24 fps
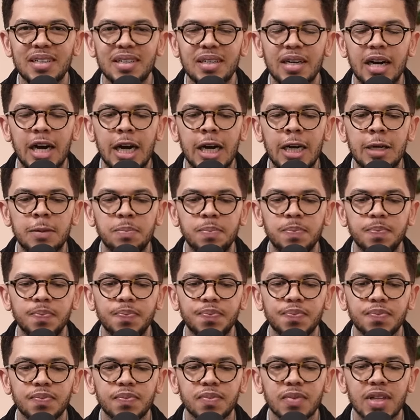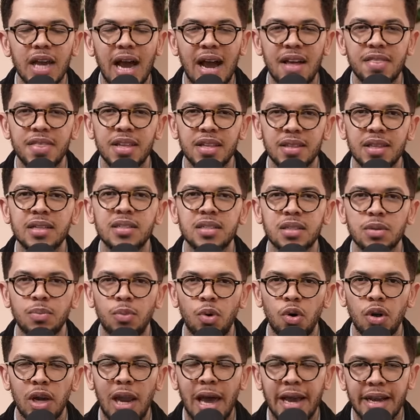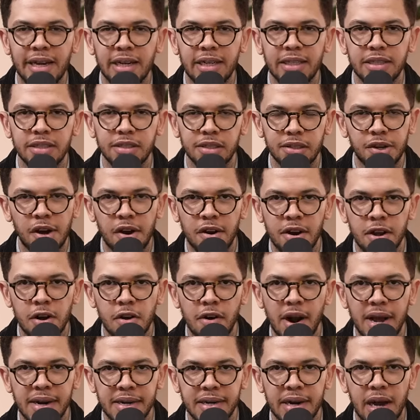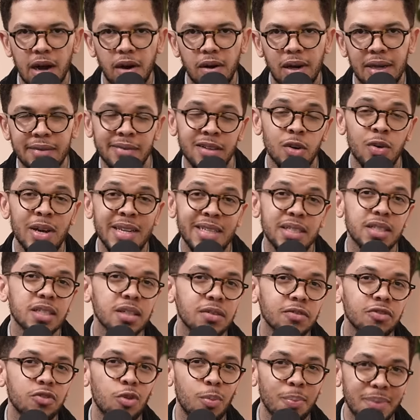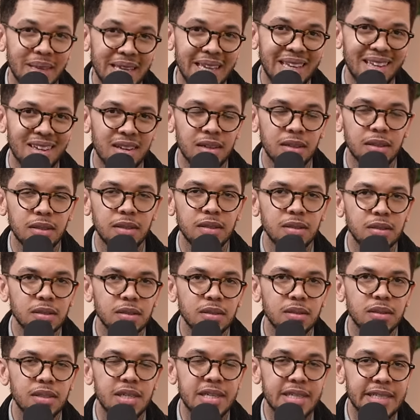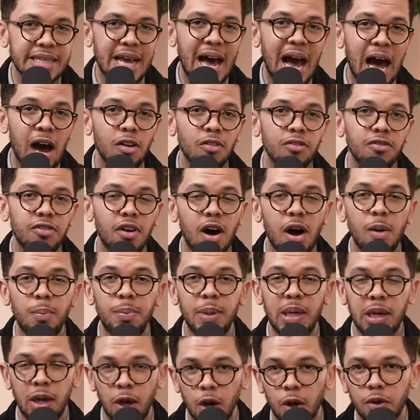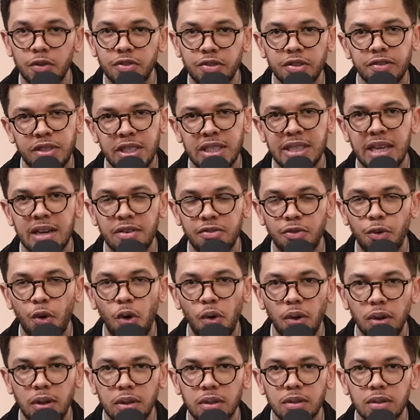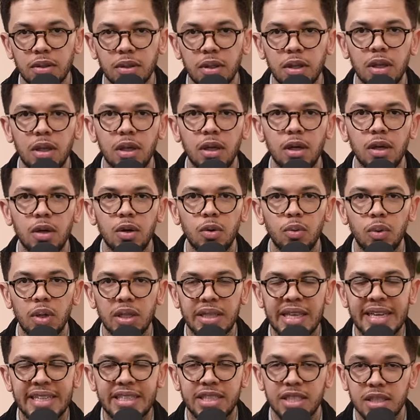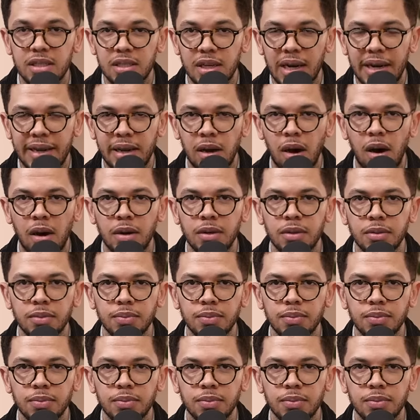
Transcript: I think that's the more likely scenario right now. And the question for me is how far below 50 they fall. Will they just cling on?